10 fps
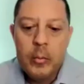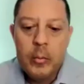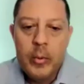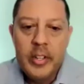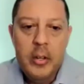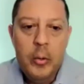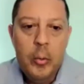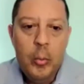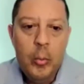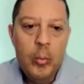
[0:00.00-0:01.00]
when
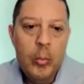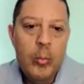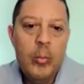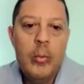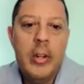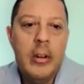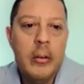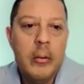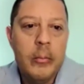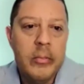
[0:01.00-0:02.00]
you
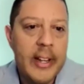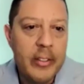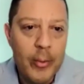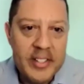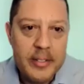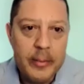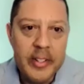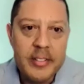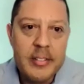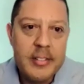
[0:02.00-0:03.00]
like the rest of
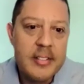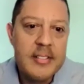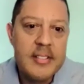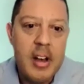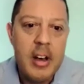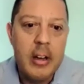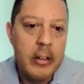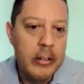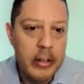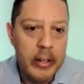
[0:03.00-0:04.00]
us saw
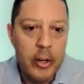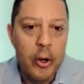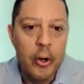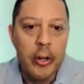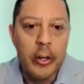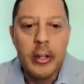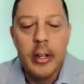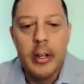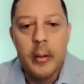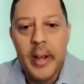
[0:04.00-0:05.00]
and heard
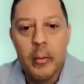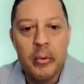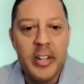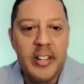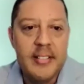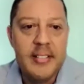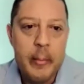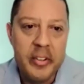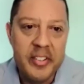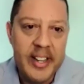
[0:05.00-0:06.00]
Mayor Breed's temper
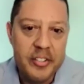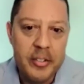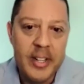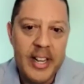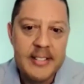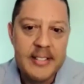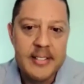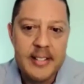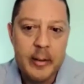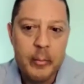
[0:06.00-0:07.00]
tantrum last
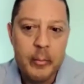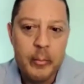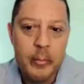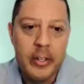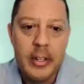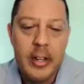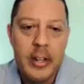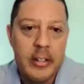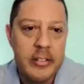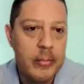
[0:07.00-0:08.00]
December,
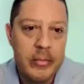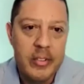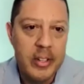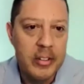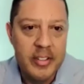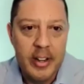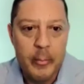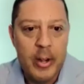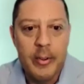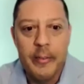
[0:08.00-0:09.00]

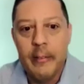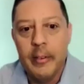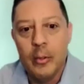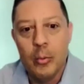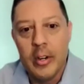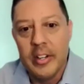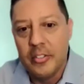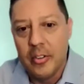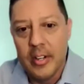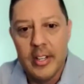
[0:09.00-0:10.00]
talking about reviving the
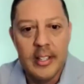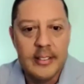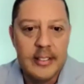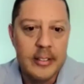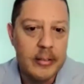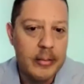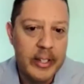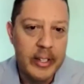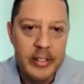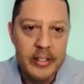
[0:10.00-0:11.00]
war on drugs
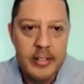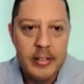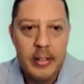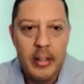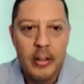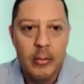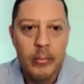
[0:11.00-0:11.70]
and just,